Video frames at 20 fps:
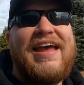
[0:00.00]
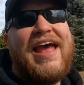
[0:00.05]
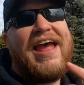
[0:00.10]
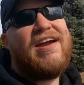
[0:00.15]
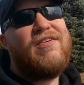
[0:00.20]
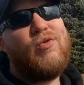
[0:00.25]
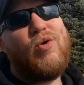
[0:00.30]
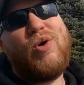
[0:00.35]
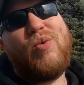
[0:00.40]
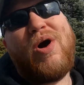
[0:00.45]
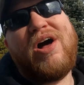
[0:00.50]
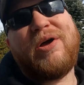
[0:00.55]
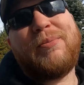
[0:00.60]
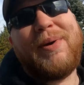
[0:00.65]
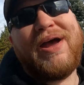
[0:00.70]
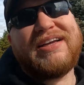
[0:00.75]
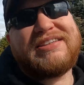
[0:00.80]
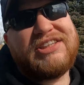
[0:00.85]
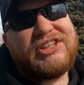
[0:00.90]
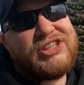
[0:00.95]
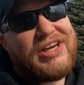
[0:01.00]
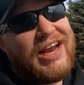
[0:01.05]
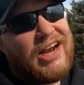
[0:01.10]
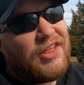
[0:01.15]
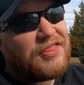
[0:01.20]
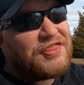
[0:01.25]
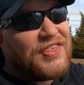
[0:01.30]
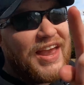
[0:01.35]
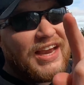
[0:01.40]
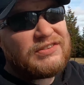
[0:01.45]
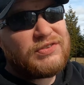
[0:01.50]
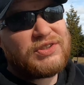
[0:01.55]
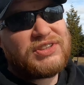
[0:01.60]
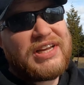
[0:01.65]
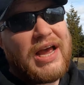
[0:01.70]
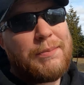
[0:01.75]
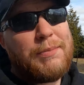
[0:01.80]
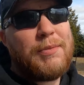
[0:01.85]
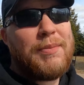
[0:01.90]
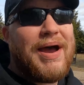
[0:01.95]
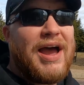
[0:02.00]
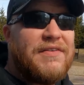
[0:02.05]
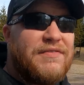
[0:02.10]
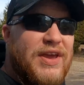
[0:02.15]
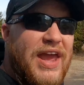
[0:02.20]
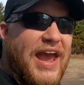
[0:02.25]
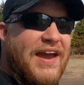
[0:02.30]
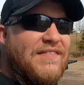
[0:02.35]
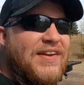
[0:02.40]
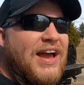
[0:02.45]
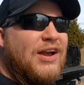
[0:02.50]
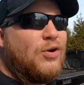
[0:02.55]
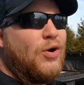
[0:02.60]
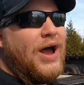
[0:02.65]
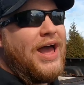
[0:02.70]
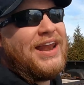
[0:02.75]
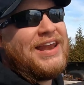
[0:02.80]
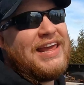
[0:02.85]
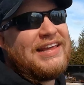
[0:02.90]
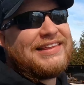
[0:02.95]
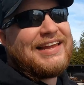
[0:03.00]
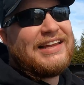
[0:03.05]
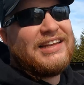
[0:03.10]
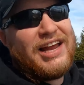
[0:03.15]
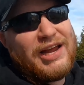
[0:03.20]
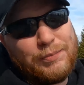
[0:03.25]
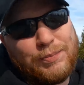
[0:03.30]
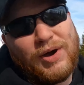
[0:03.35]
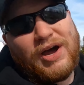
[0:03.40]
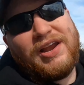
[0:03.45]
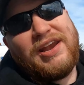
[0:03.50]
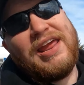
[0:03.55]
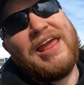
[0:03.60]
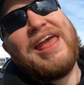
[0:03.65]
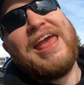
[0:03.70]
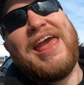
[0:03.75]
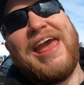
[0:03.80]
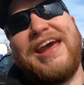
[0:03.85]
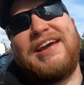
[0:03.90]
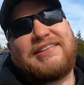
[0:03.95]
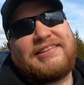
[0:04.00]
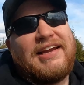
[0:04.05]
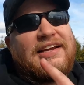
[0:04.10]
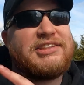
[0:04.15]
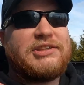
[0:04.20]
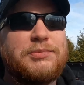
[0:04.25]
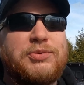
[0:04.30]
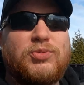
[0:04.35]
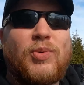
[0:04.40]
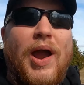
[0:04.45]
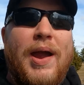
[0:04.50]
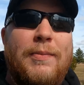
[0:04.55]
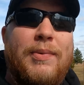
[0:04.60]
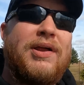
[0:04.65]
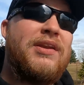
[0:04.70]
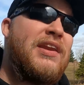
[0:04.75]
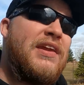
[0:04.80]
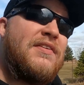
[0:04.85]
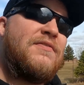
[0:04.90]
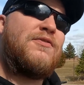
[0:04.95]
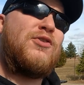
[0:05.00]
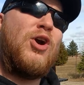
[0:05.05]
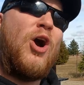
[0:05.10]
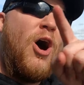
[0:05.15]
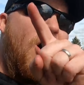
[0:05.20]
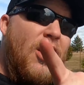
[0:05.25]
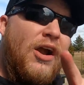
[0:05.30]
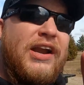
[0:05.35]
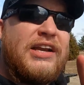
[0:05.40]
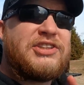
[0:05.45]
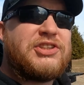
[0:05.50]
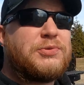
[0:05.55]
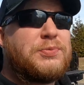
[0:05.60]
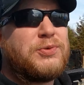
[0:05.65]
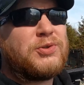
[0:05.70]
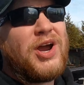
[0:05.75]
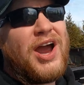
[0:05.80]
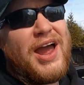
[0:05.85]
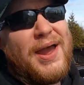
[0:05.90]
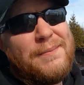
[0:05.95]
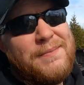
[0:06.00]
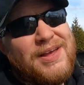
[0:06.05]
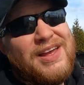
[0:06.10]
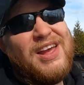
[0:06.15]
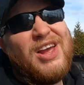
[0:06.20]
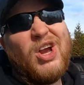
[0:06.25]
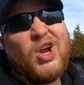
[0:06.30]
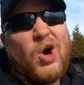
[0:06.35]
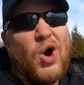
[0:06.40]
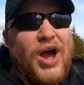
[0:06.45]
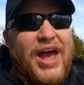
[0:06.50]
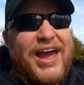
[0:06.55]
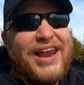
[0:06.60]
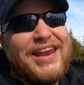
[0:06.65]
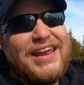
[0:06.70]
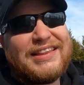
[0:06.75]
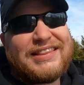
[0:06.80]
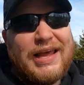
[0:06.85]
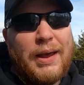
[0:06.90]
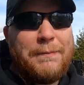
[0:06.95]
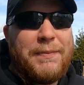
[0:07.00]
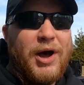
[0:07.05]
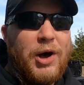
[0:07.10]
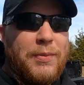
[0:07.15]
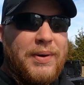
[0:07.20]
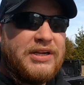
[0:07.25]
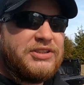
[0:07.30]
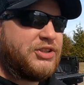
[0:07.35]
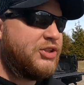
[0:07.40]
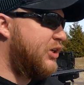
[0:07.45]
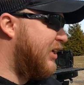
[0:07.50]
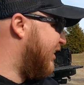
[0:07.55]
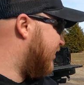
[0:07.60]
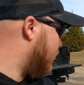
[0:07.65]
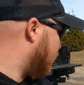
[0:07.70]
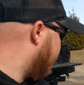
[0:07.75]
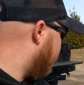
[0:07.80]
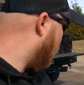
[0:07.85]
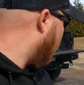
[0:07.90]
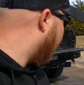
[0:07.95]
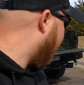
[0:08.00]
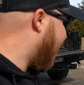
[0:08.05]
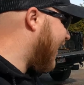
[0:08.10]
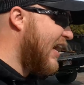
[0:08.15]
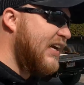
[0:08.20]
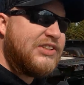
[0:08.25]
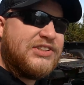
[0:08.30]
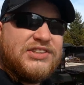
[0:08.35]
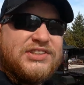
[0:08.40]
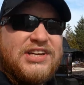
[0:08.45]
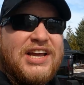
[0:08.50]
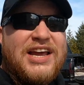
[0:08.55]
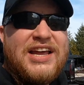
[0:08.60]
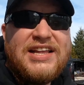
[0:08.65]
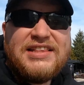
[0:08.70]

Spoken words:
Hey everyone, welcome back to the channel. Thanks for stopping by. If you have not, go ahead and hit that like button, hit that subscribe button, and if you're already subscribed, go ahead and hit that bell button so you get those notifications.